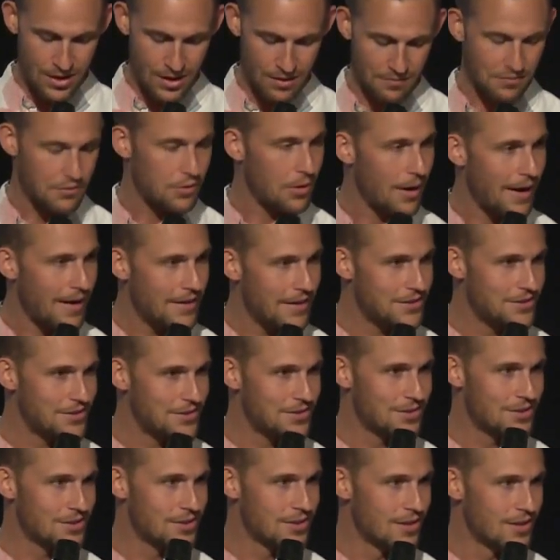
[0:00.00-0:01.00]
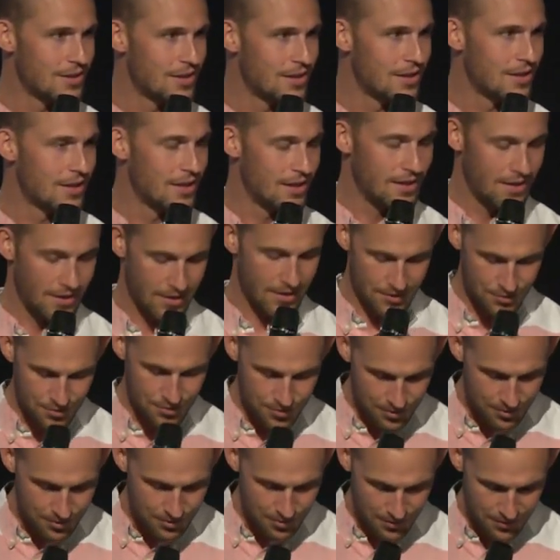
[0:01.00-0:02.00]
of grace and
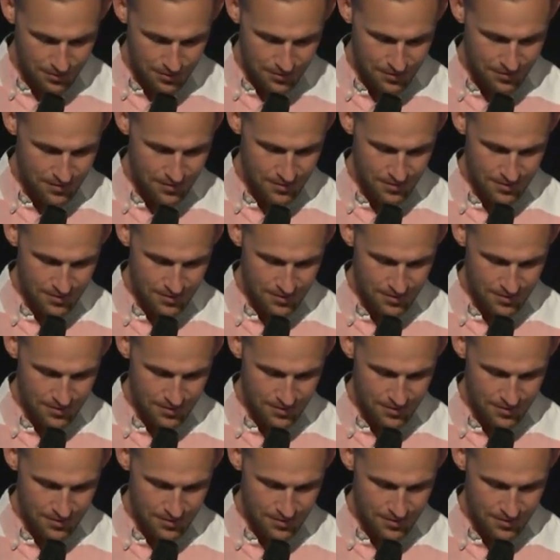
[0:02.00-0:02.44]
truth.